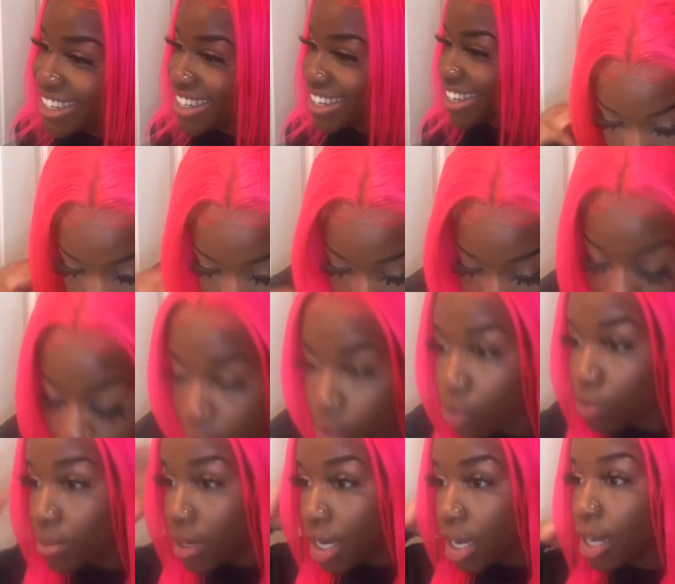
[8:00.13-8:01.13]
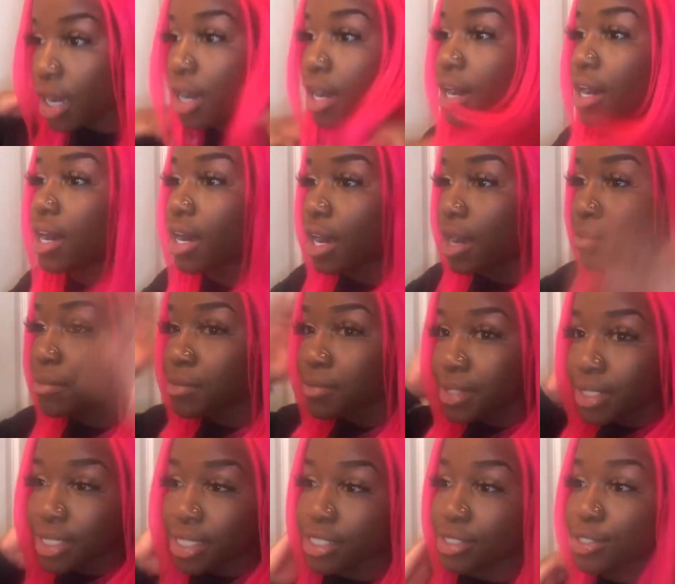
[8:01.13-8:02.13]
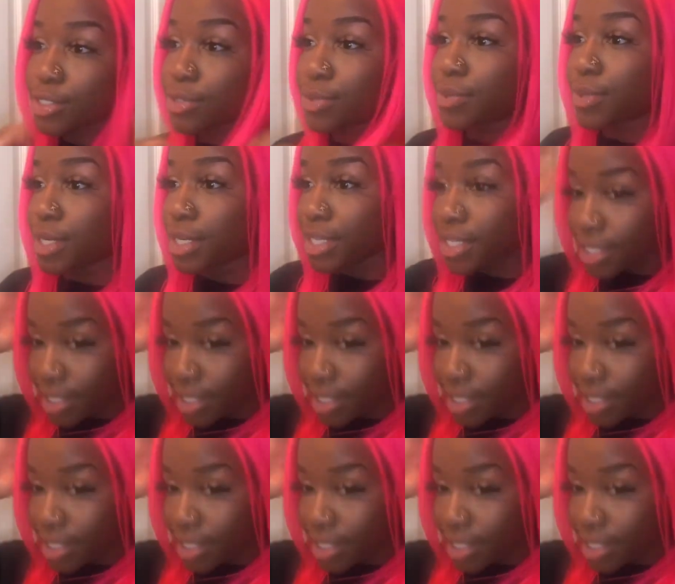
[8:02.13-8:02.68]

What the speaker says: Oh my god, I'm gonna be late to work,